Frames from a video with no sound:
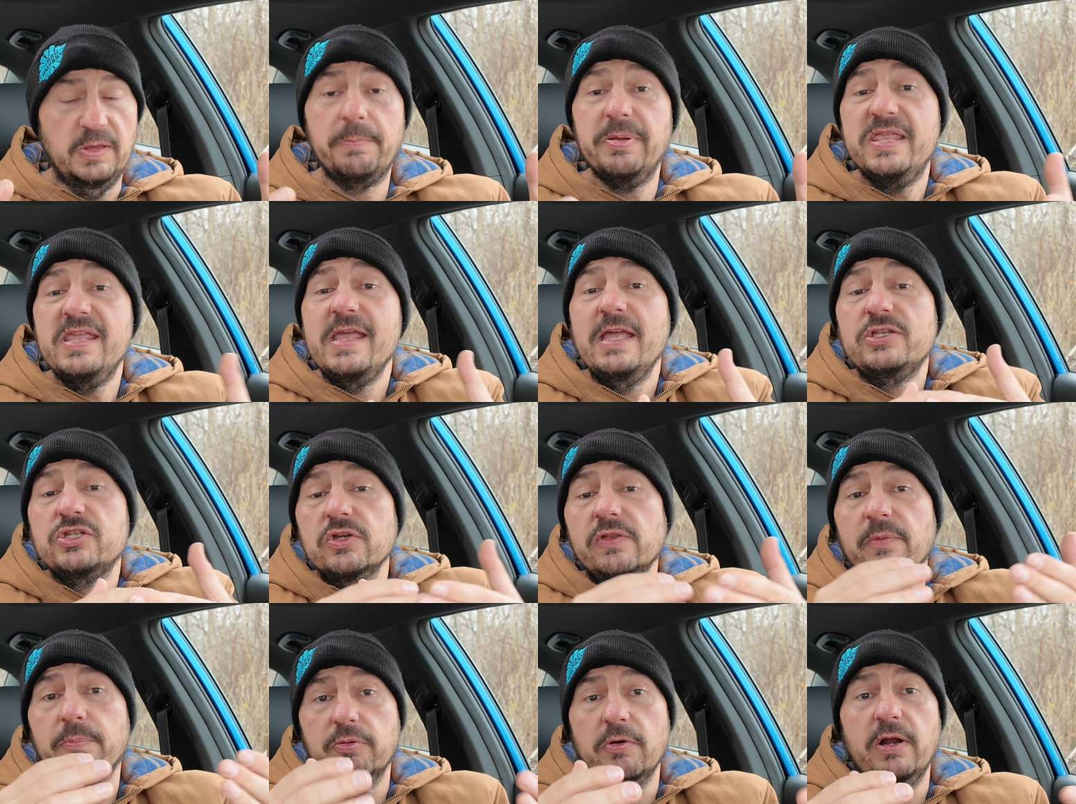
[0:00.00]
pH
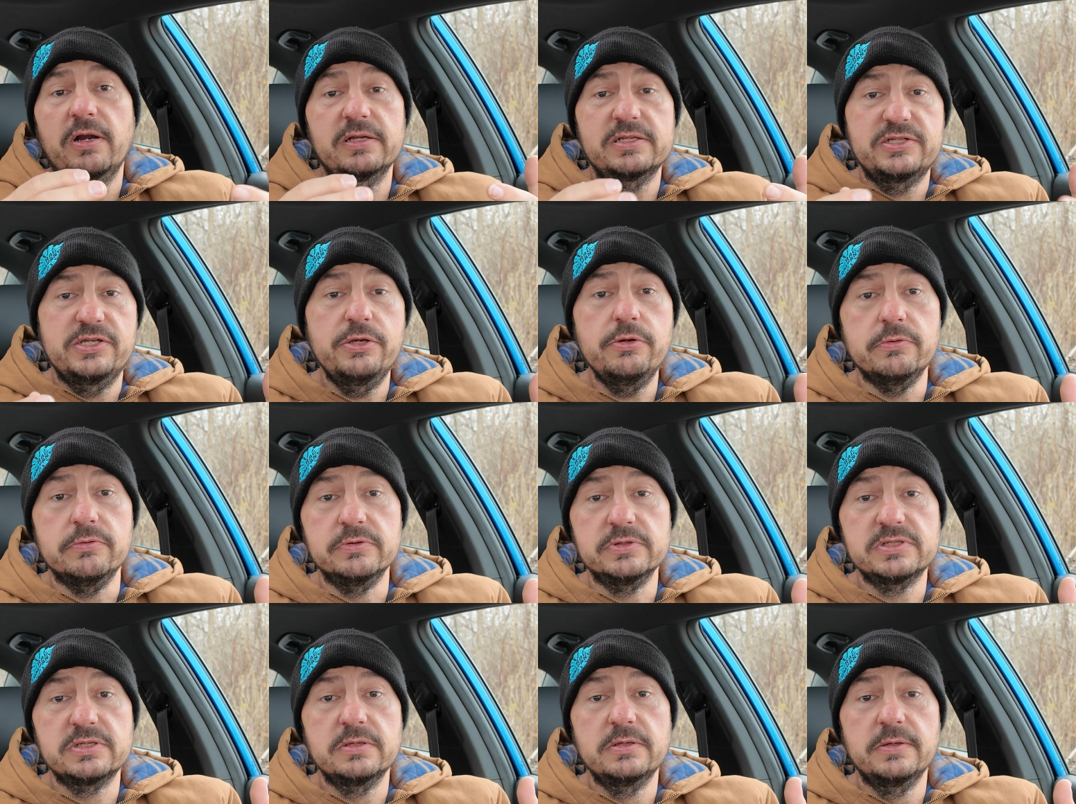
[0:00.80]
of the products
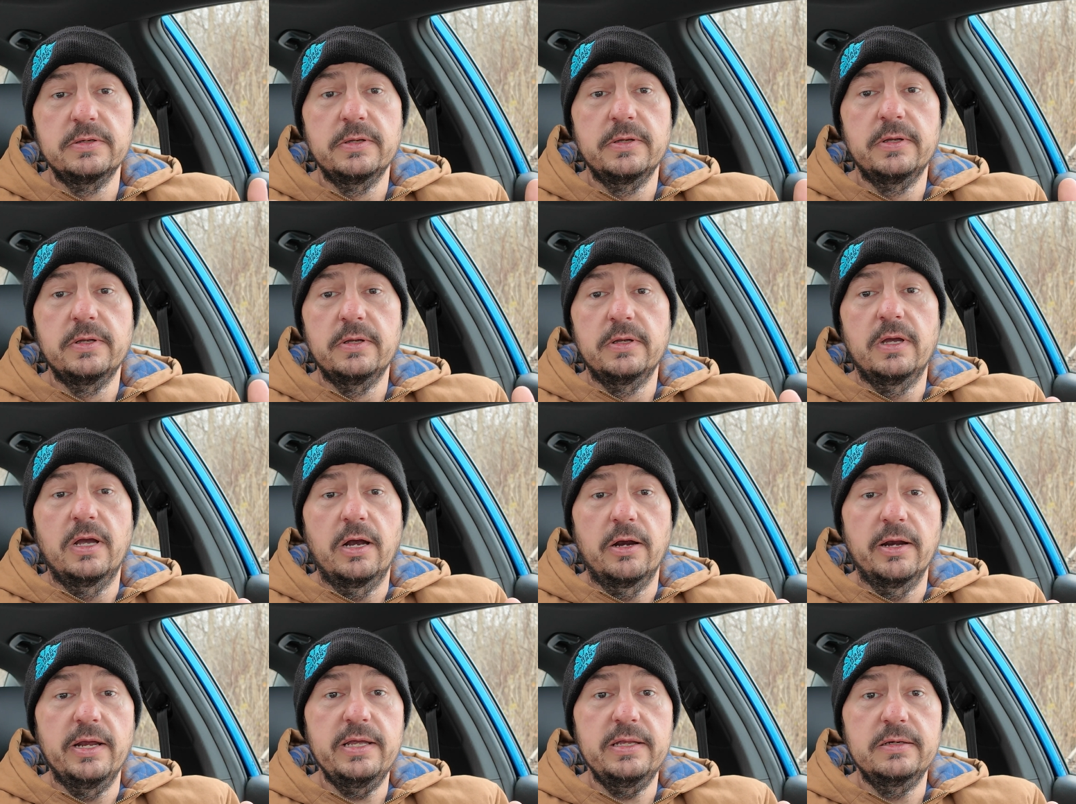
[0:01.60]
used,
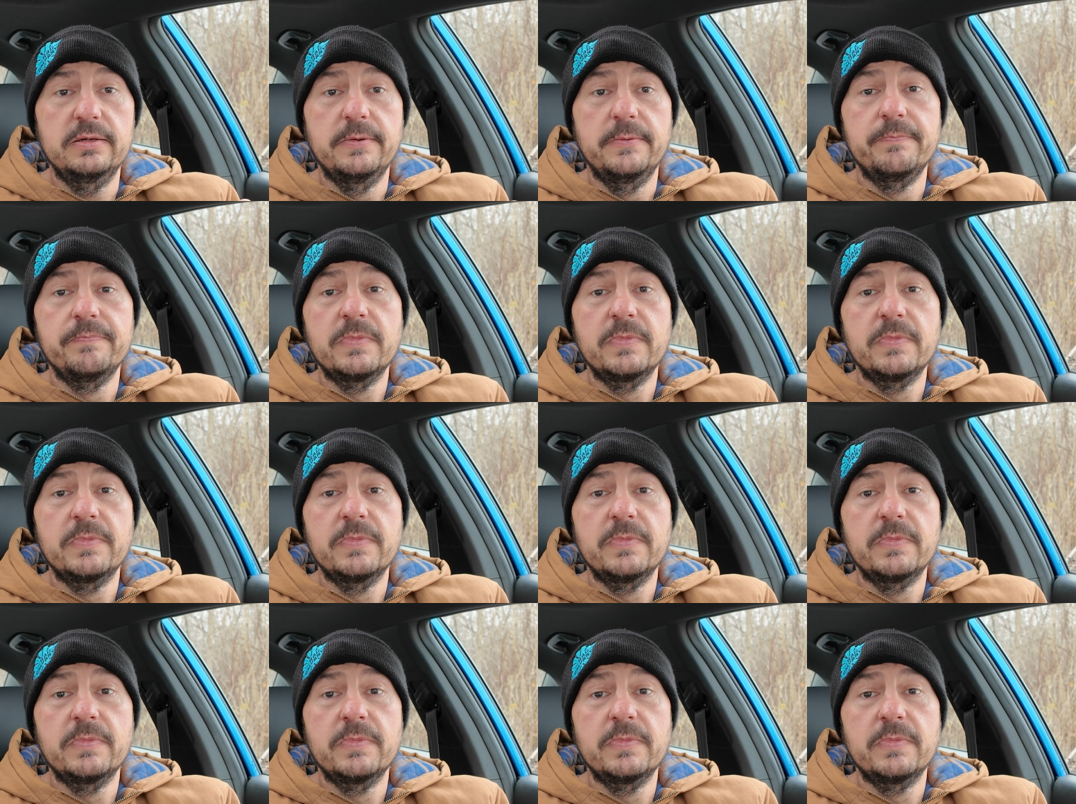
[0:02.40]
all right?